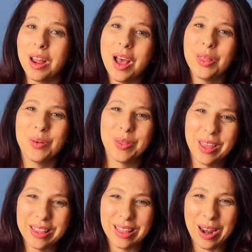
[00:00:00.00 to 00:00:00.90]
other
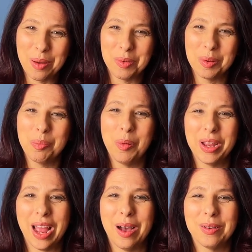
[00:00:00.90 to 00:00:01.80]
thing that I want to
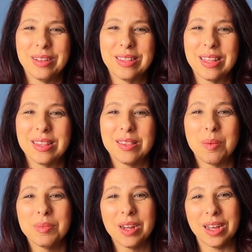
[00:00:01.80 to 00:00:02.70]
point out is that
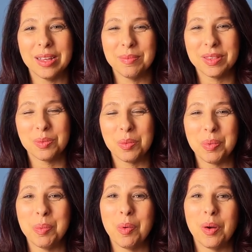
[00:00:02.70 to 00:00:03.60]
sometimes when
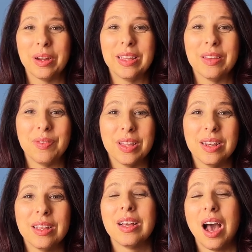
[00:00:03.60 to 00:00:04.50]
people are
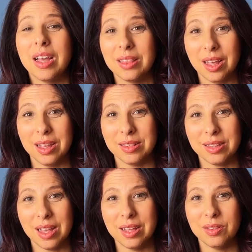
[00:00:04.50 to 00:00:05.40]
given
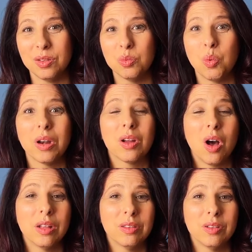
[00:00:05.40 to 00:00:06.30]
guidelines as to what
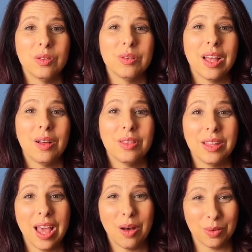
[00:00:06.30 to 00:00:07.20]
constitutes
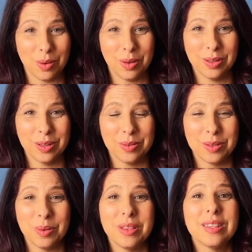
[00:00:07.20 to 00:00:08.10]
healthy alcohol use,
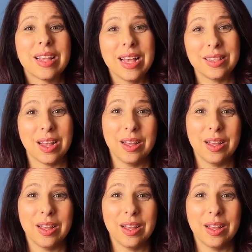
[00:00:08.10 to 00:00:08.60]
so in this case, I